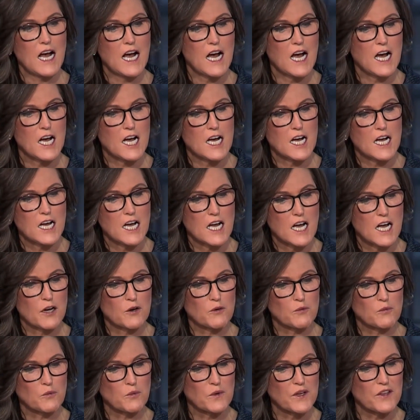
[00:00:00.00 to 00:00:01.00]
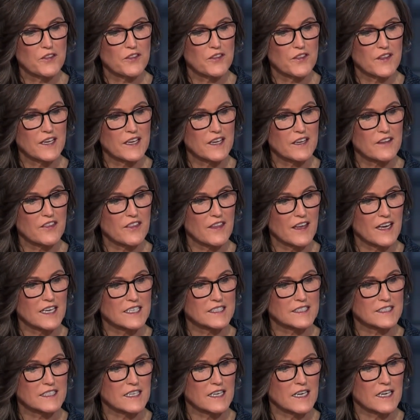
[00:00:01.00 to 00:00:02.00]
Uh, we think
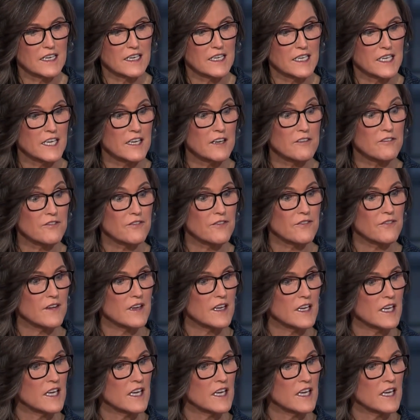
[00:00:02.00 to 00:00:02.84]
that uh, if,